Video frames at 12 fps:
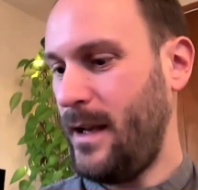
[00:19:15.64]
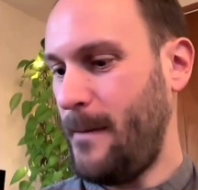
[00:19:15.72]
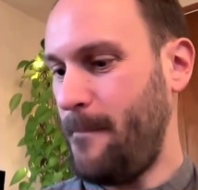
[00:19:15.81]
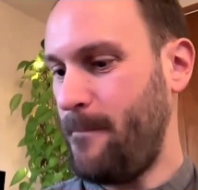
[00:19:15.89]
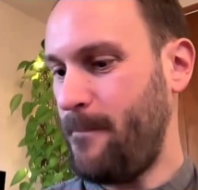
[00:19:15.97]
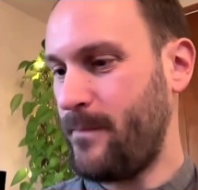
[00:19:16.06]

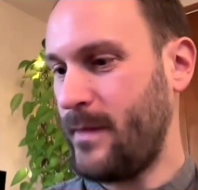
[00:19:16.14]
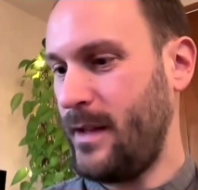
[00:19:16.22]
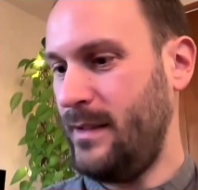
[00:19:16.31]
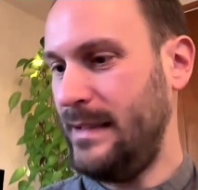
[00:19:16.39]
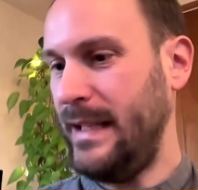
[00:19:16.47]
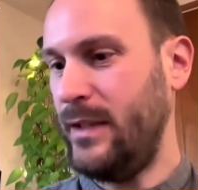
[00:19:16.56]
um,
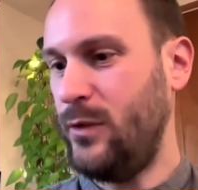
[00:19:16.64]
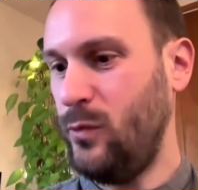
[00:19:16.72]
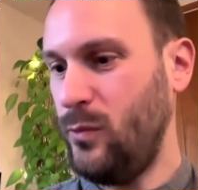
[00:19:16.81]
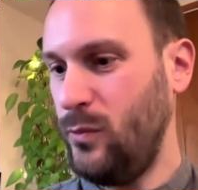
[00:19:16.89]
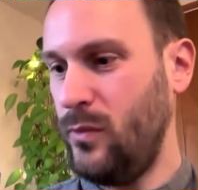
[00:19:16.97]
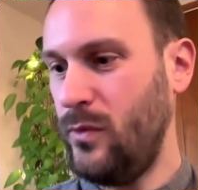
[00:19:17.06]
they
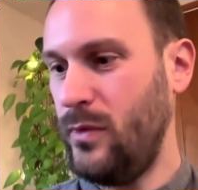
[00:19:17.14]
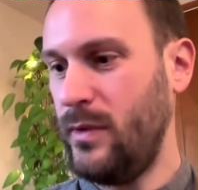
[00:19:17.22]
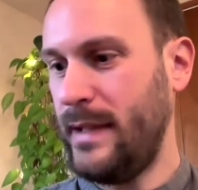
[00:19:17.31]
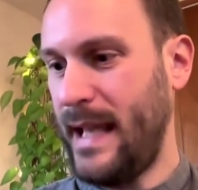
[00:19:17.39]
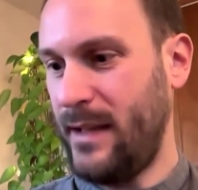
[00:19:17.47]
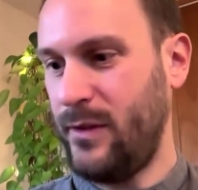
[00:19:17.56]
do
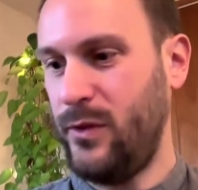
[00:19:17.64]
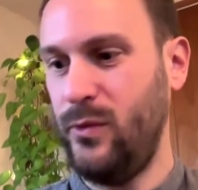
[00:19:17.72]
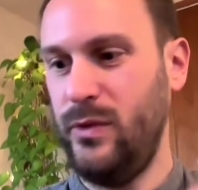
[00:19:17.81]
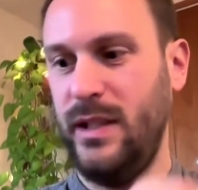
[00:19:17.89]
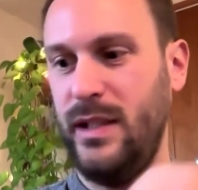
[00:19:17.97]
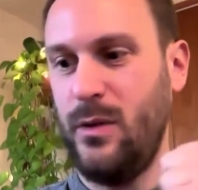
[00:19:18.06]
get
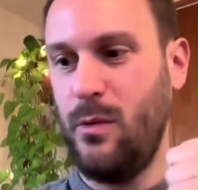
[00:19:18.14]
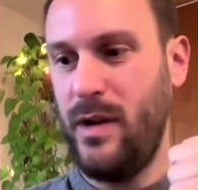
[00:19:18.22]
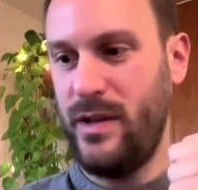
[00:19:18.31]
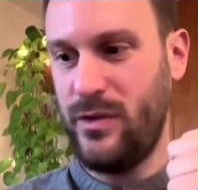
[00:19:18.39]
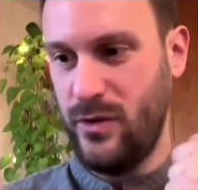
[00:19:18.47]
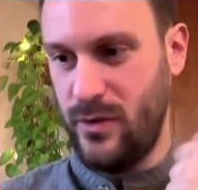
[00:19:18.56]
to the
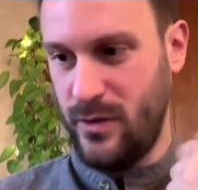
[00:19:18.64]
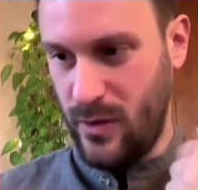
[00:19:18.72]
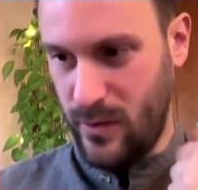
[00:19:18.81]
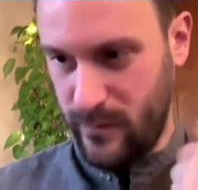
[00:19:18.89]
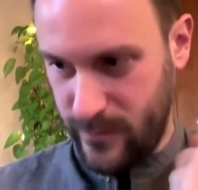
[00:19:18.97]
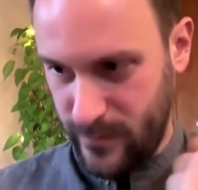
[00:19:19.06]
question
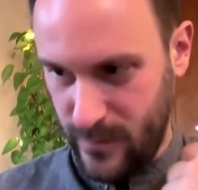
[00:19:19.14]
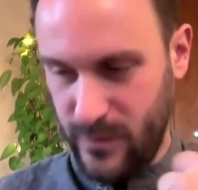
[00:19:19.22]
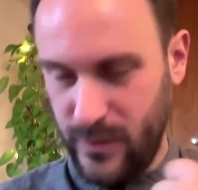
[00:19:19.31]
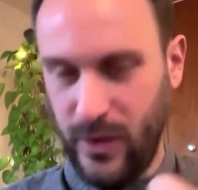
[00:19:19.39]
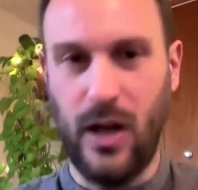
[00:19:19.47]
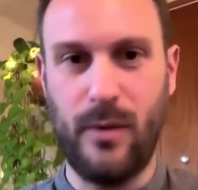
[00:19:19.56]
of
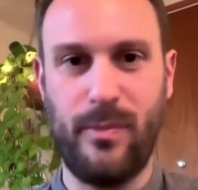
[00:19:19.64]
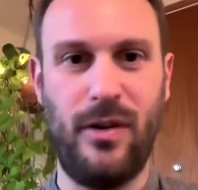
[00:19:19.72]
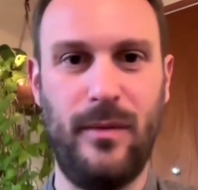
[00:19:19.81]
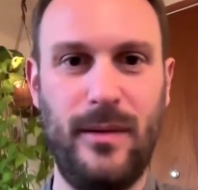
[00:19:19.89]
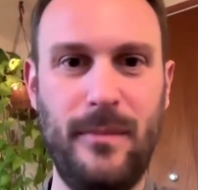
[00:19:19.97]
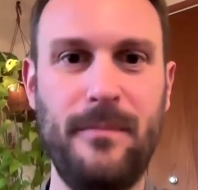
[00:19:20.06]
the hard
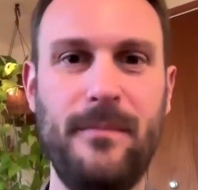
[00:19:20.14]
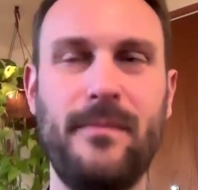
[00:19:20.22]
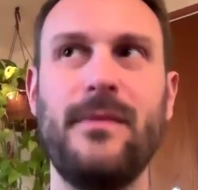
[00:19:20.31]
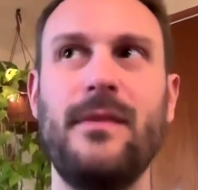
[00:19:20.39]
problem.